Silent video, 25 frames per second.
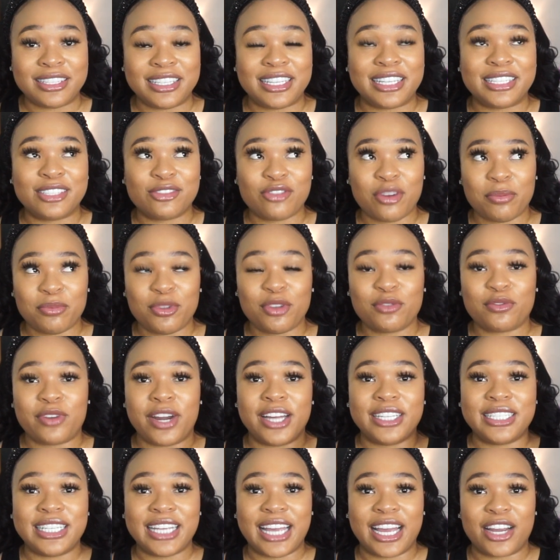descriptive
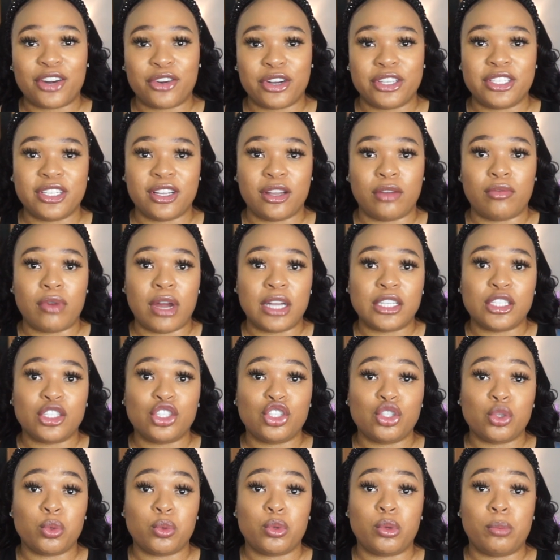writing and critical writing
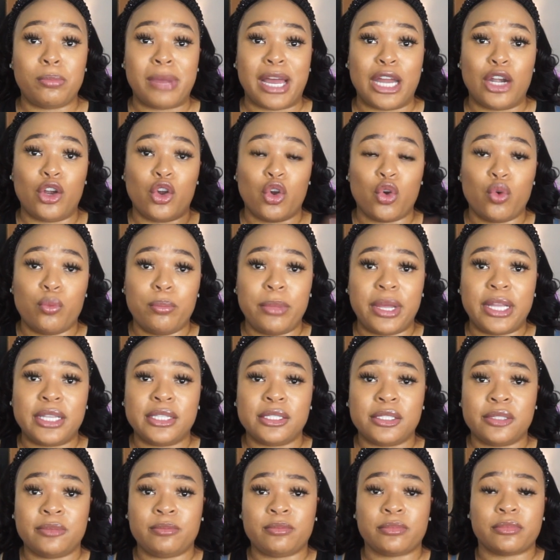should by no
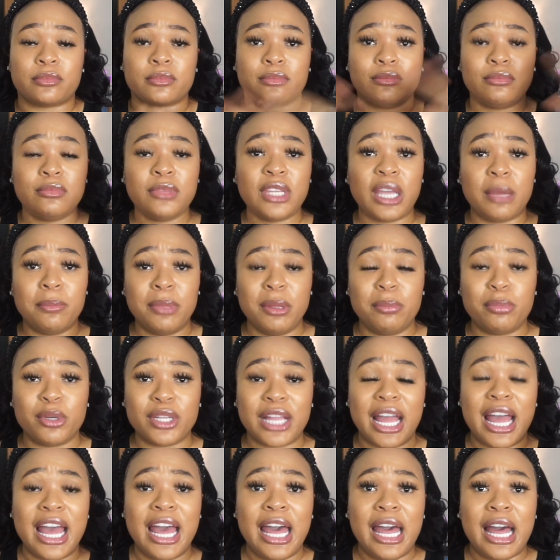means be
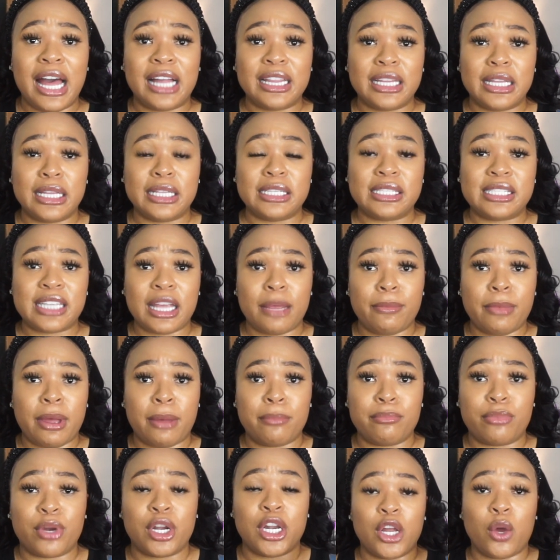put under the same
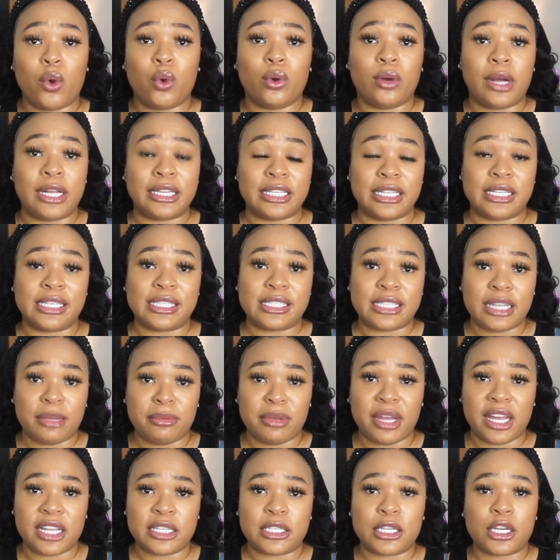umbrella or under the
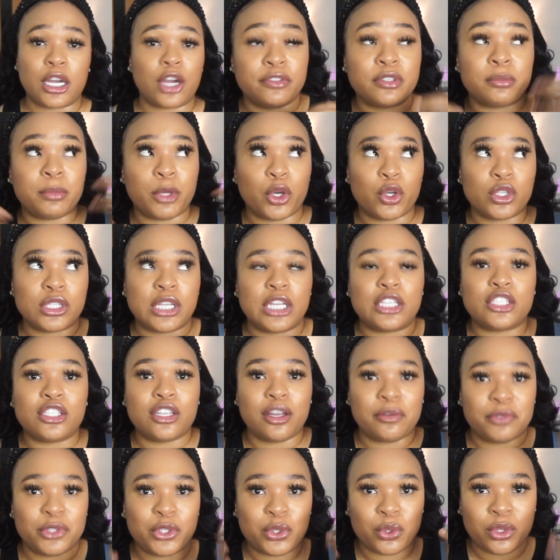same category, because they
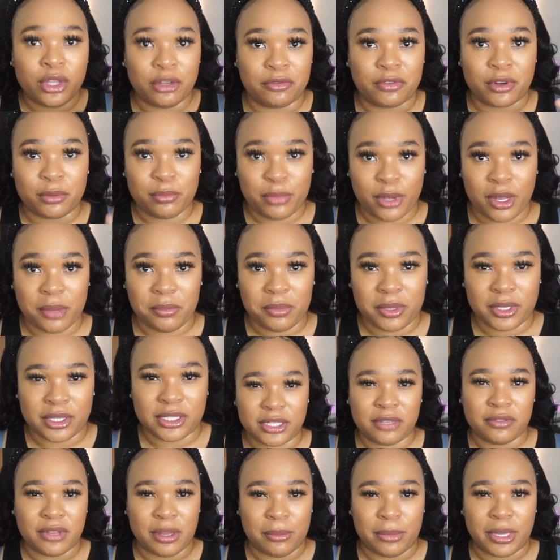serve two different
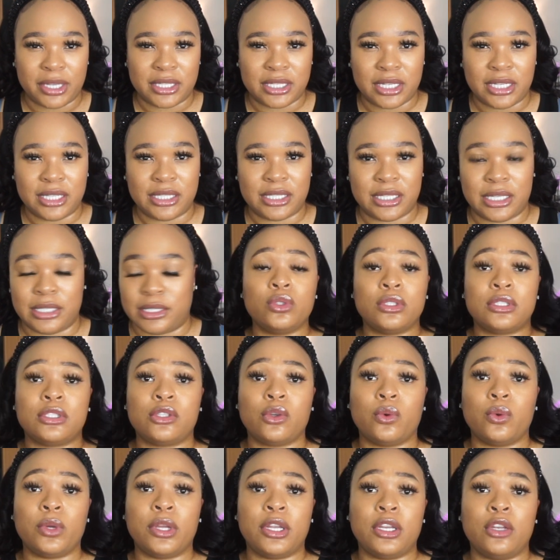purposes, if that makes any sense.
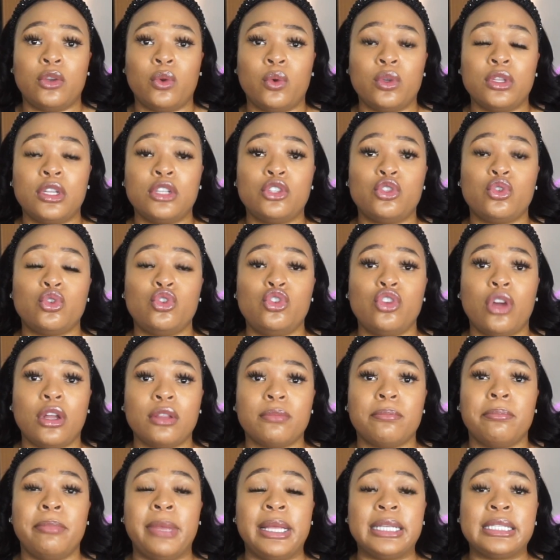So in order to
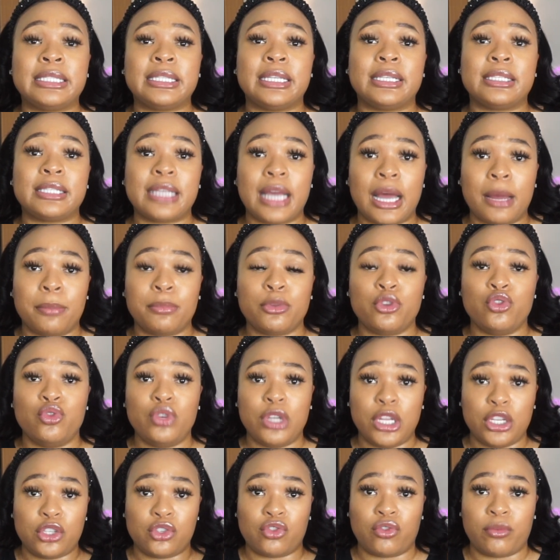not mess this up, you
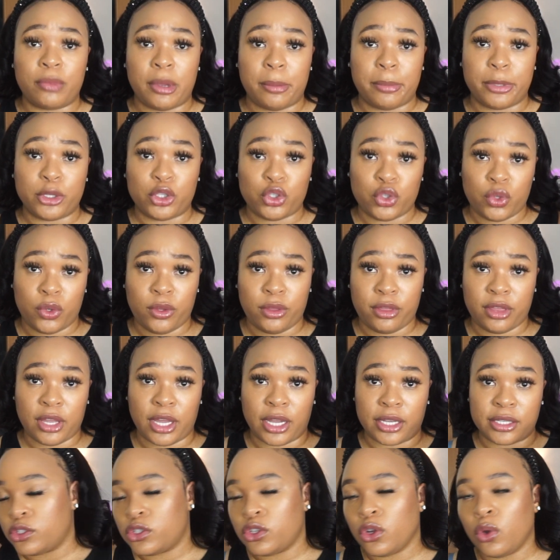need to remember two
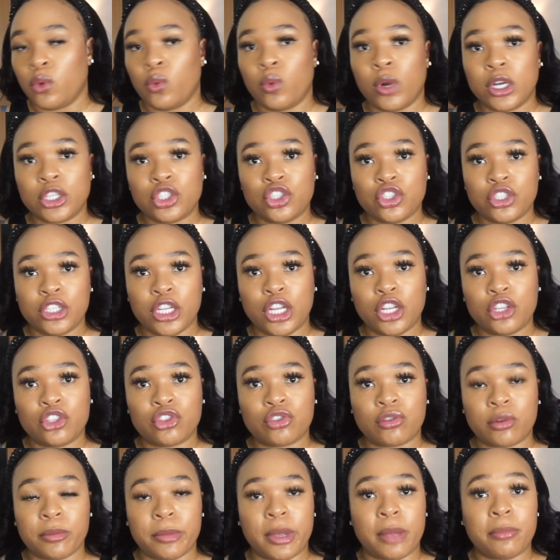things. So what you need
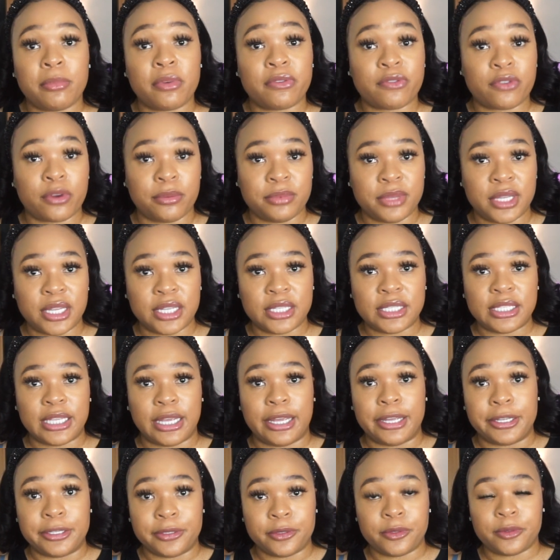to remember from this
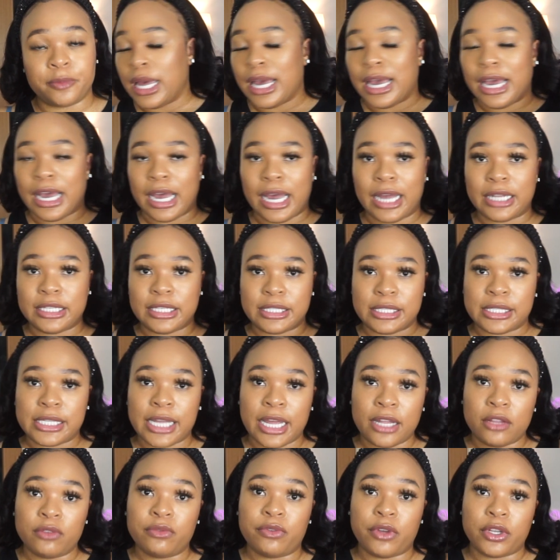is
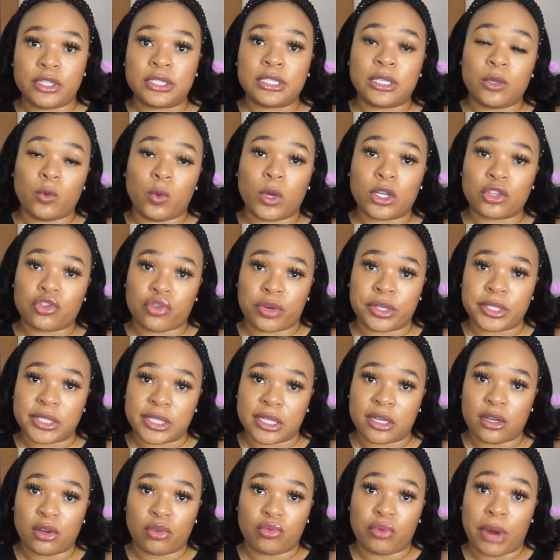understand firstly what
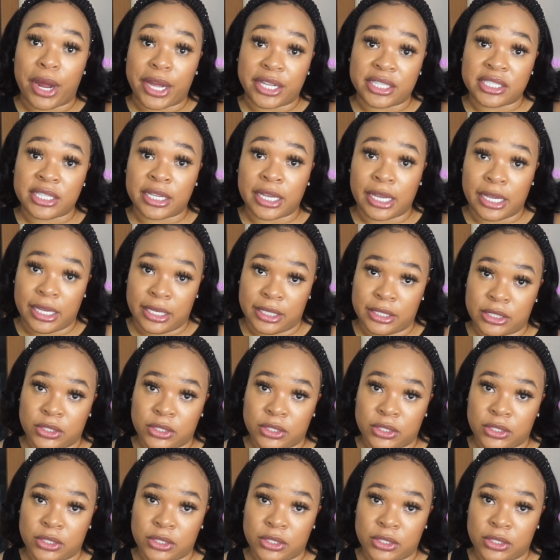critical writing is.